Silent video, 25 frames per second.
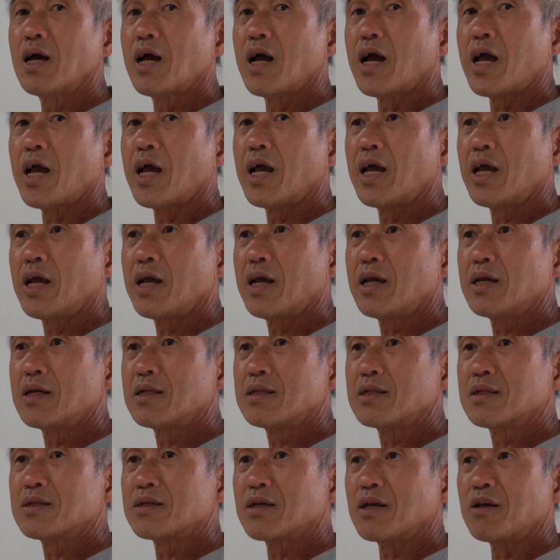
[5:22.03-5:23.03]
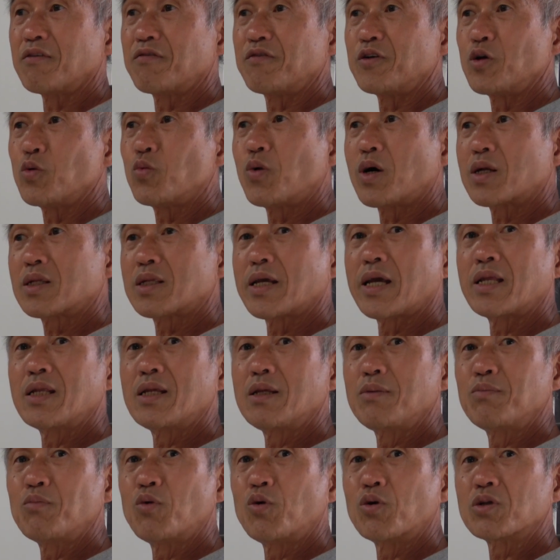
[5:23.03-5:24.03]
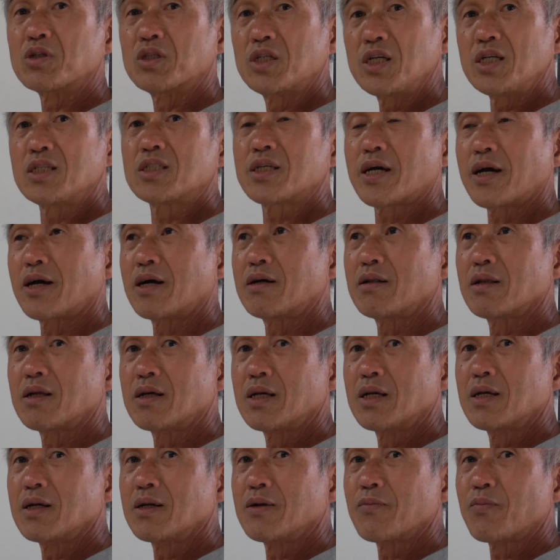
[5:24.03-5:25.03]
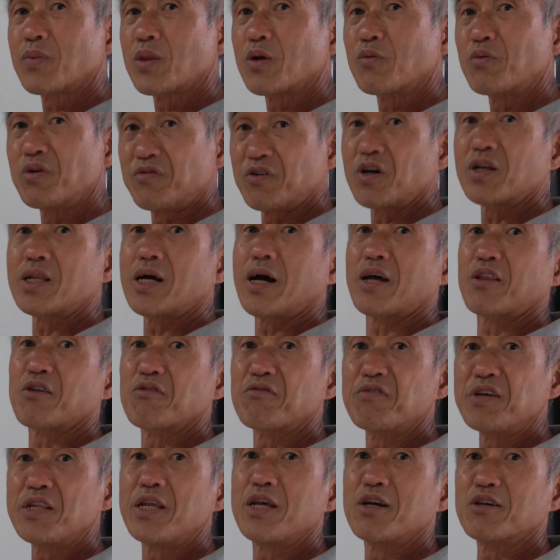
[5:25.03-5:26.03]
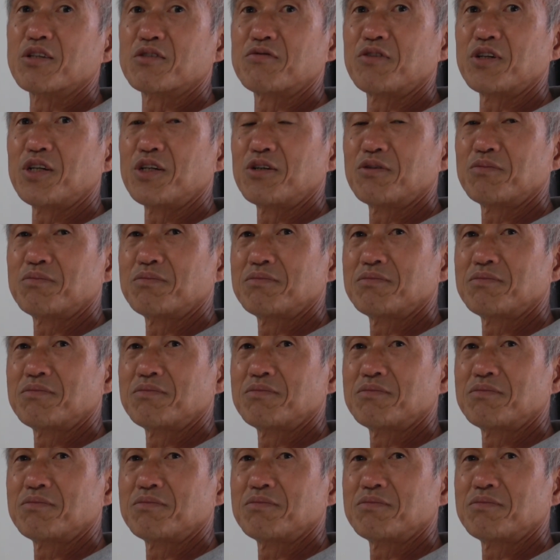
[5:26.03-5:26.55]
And if you want any more detail, we've got other videos for you.